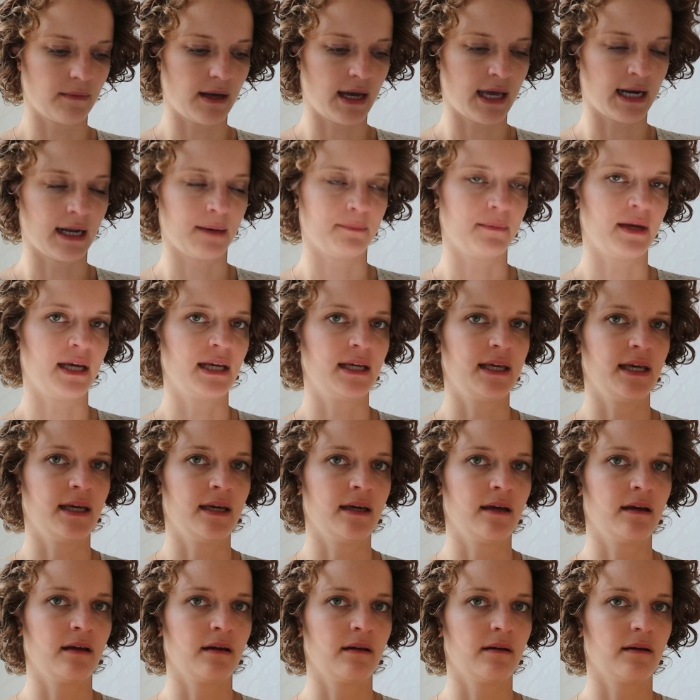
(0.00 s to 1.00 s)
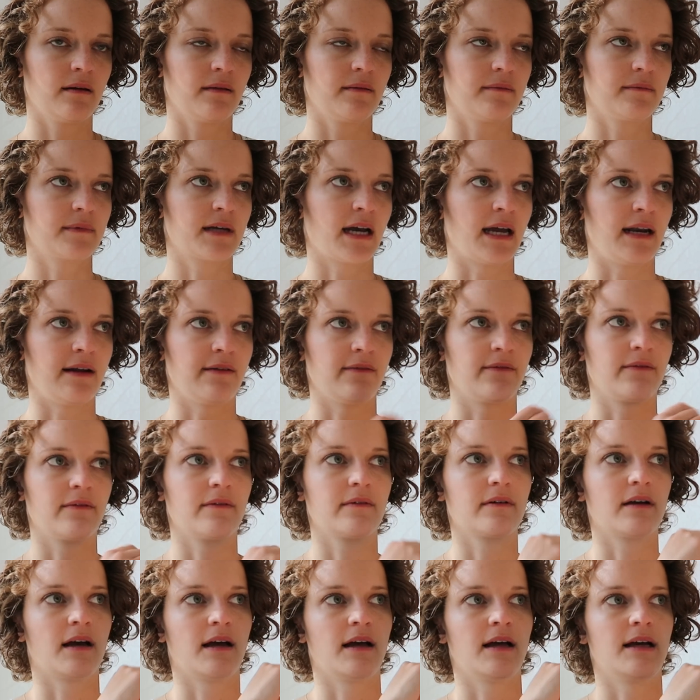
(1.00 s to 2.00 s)
and I'm making kind
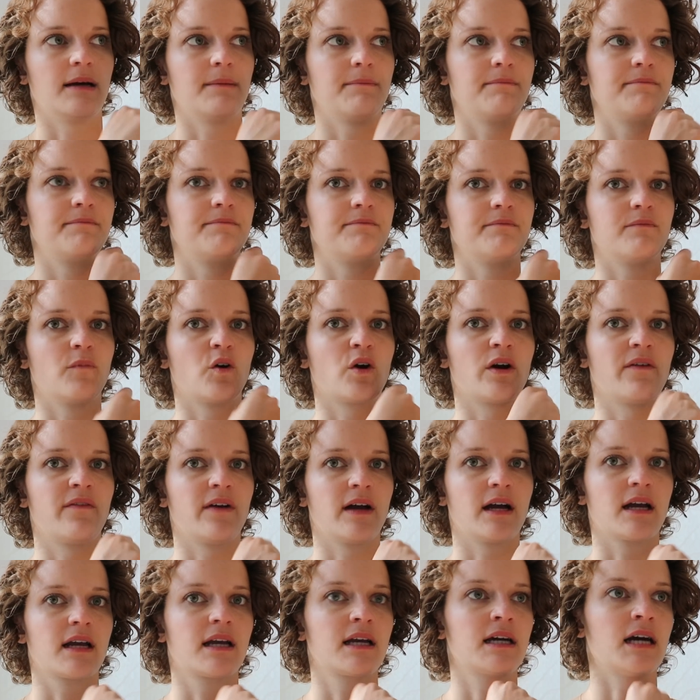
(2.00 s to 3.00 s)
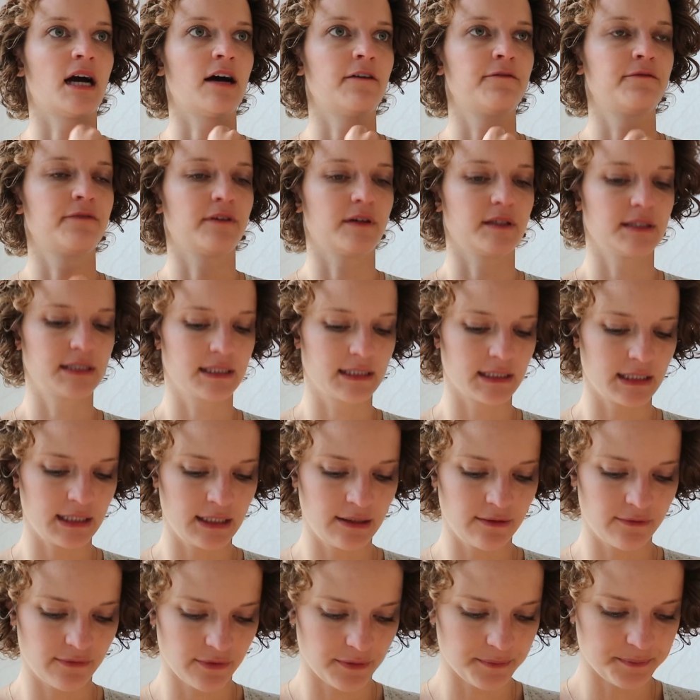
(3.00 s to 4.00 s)
of more of a cuff
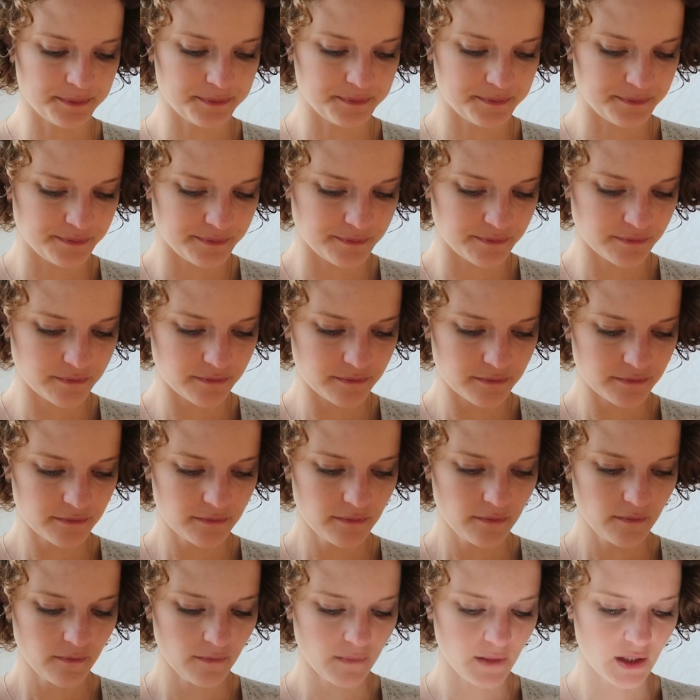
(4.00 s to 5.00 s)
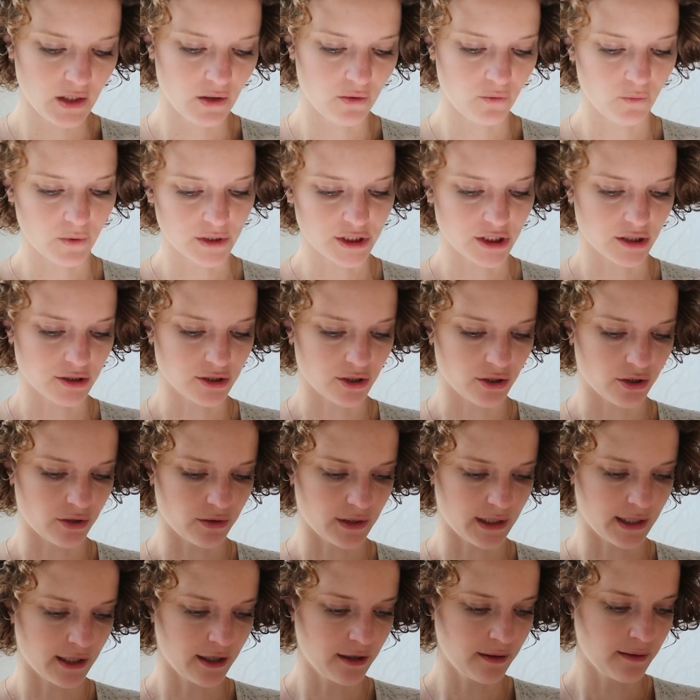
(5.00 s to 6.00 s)
sleeve, which I'll show
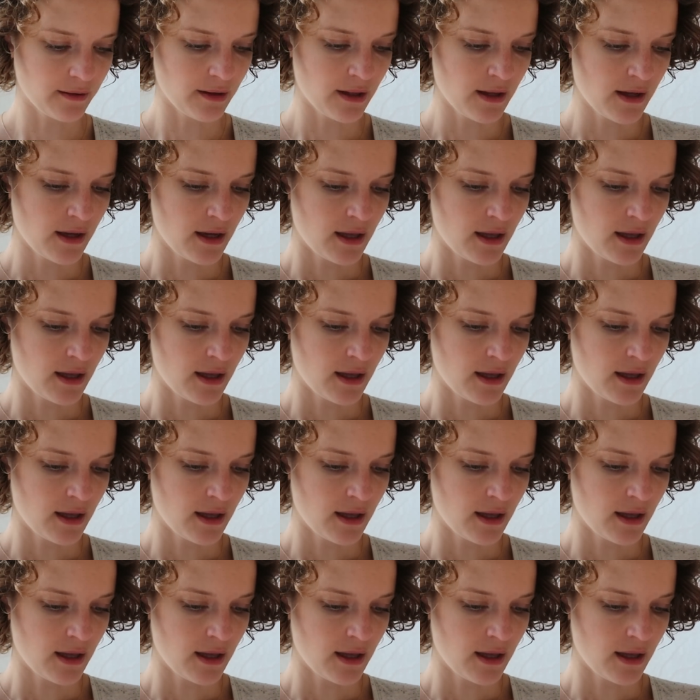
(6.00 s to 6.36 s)
you later.